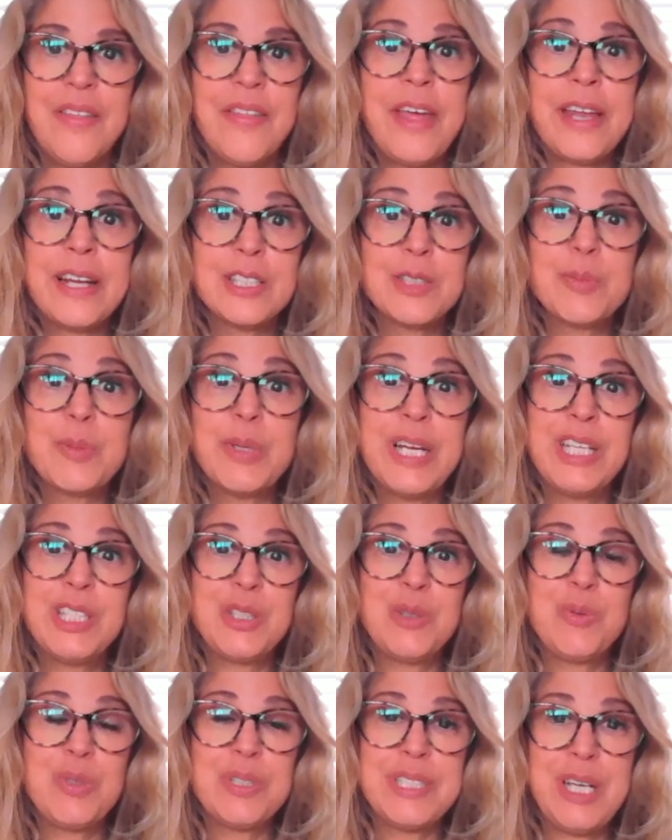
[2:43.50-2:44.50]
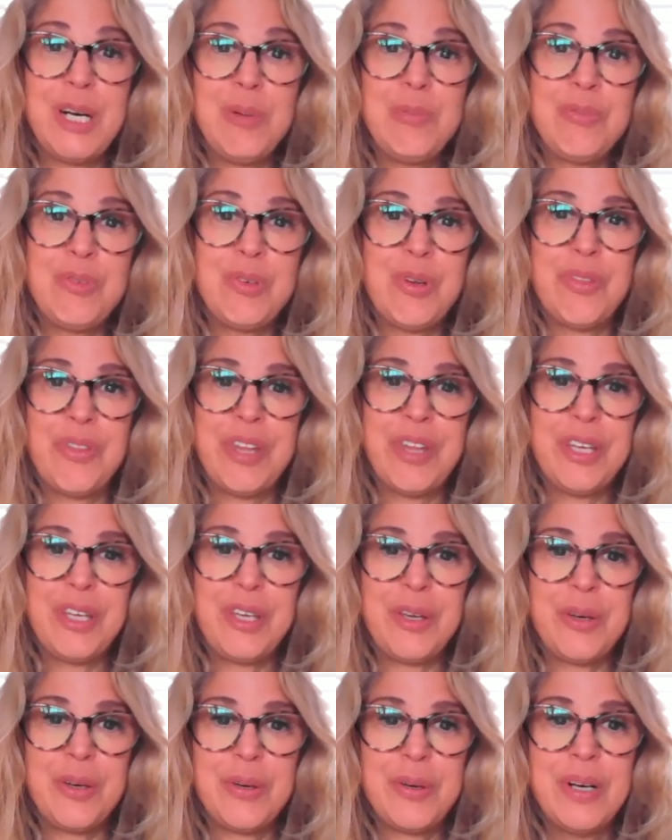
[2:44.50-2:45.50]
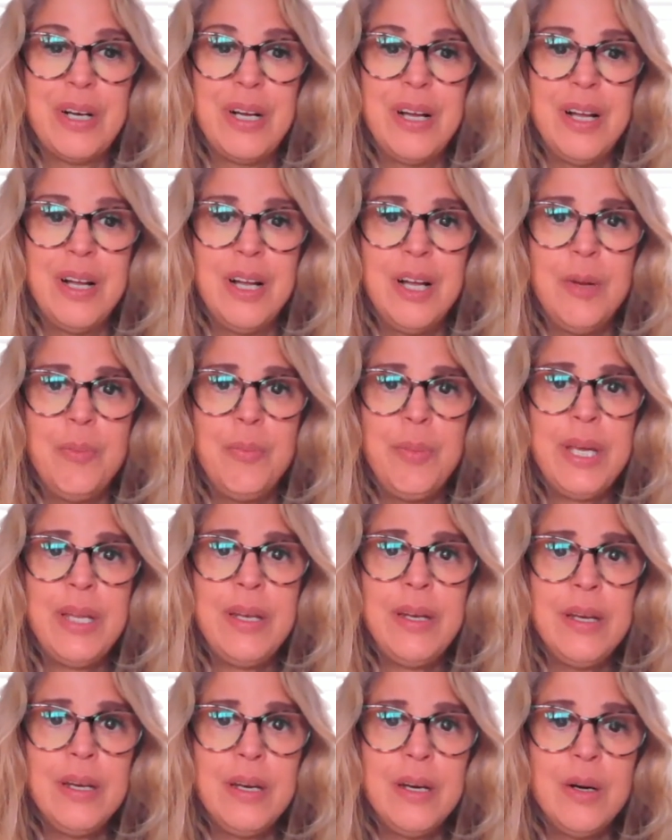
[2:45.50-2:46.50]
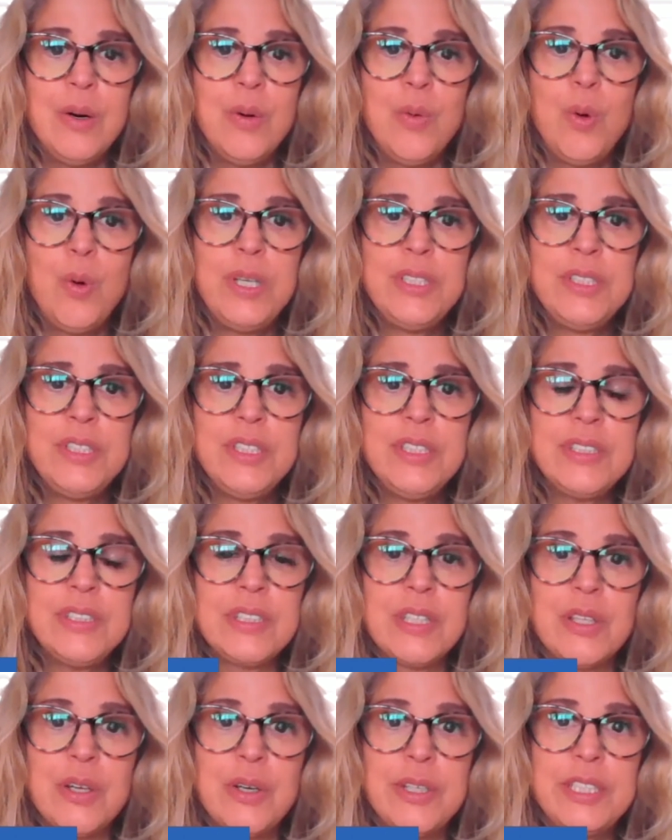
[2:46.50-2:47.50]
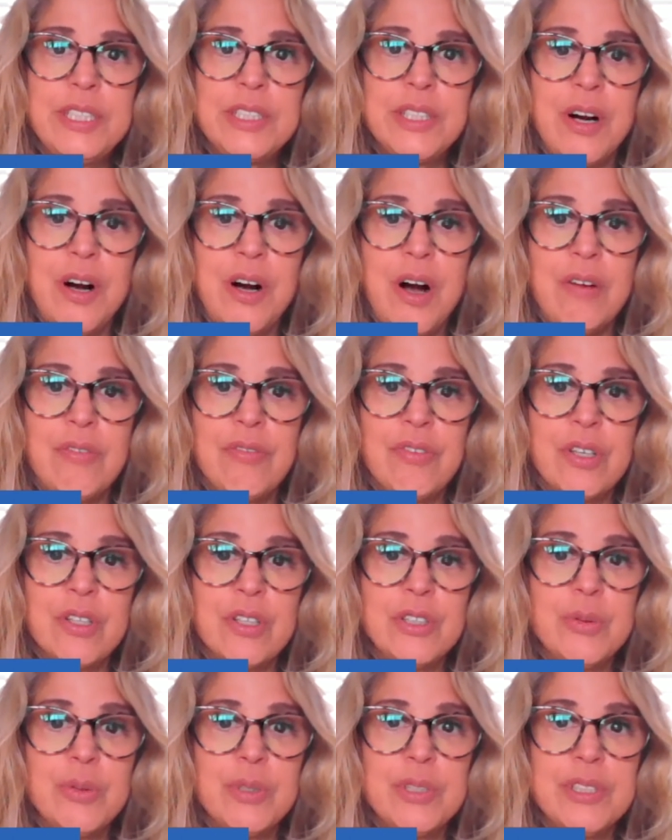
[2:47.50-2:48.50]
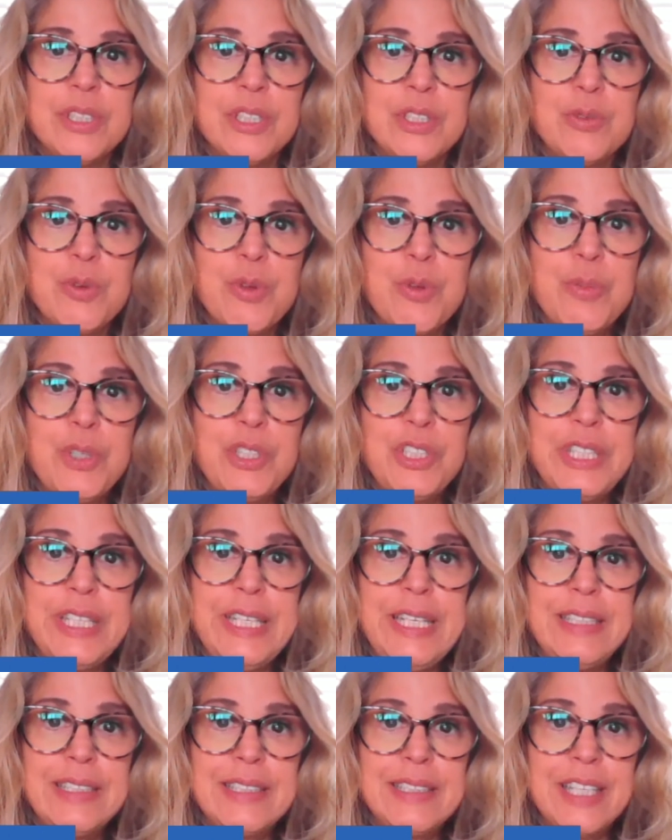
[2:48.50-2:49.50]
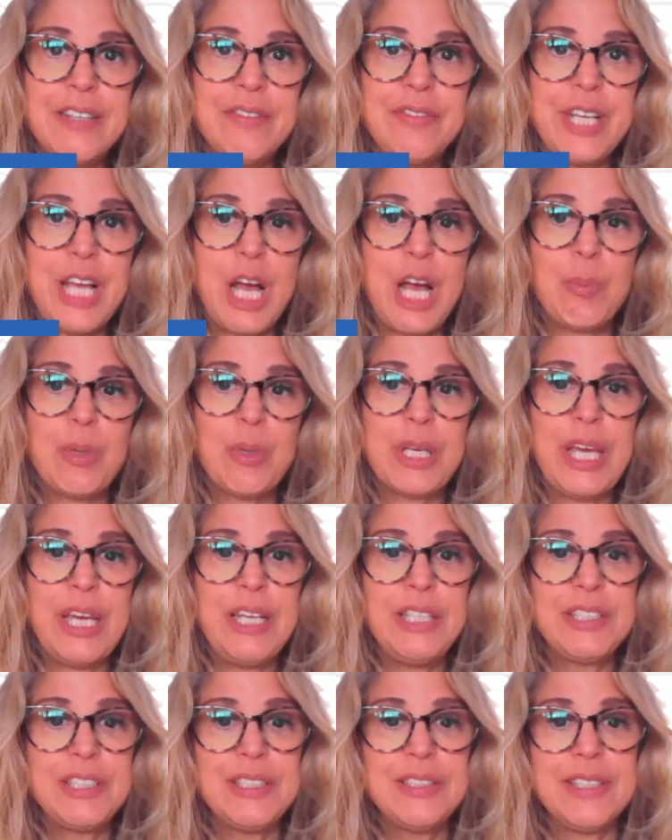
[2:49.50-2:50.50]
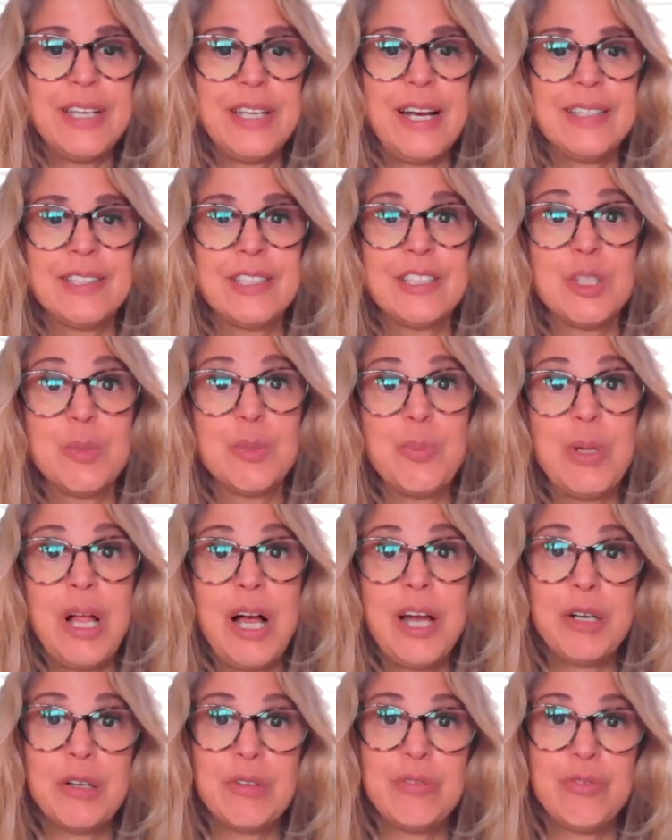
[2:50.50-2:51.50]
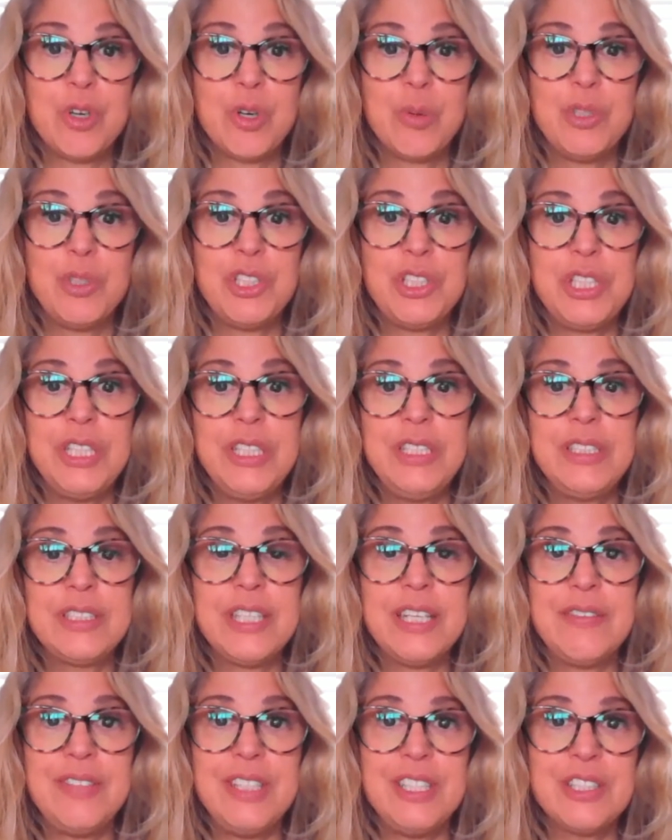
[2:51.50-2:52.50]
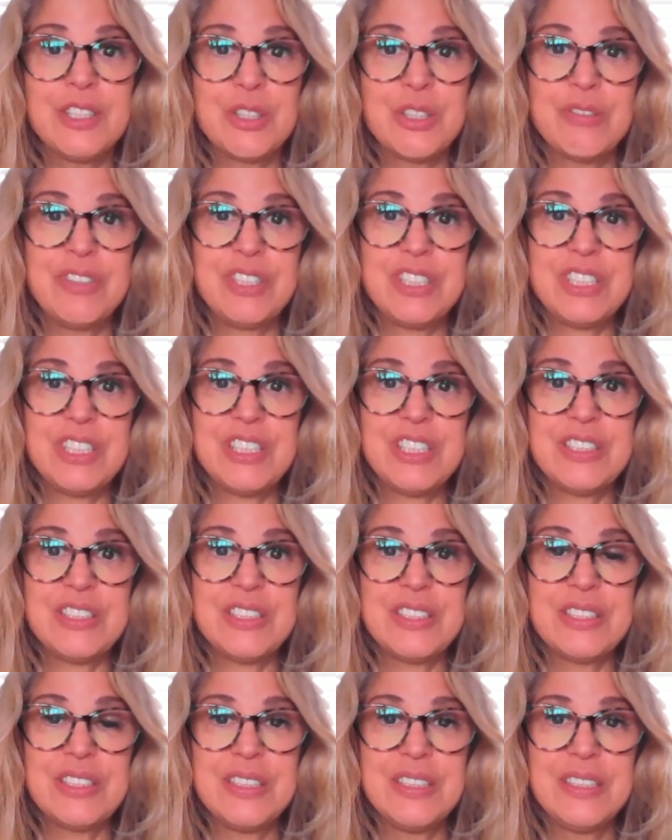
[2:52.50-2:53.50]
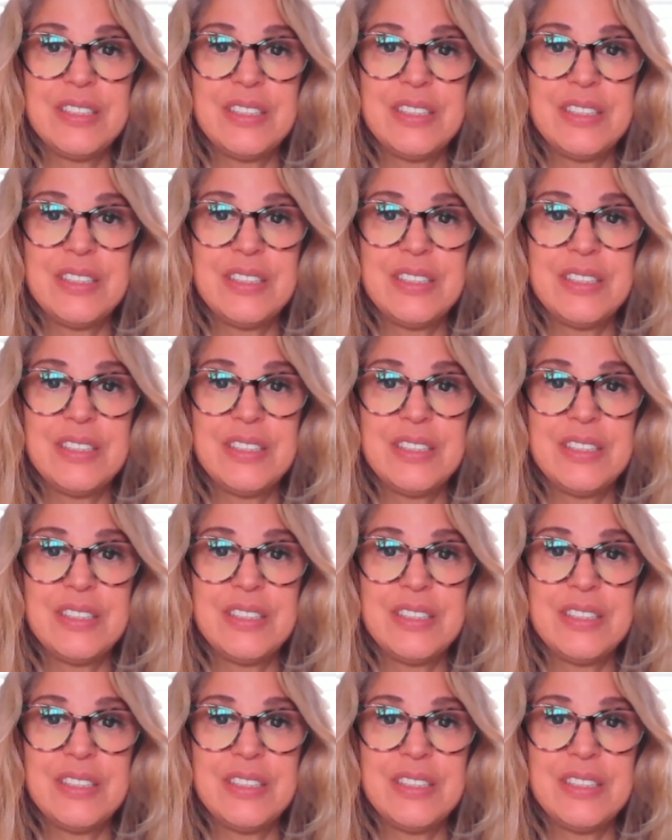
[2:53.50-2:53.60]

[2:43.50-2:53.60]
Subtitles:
That explanation was helpful, thank you. Ben, what does Leuze offer to assist with machine safety applications as a supplier for machine safety services?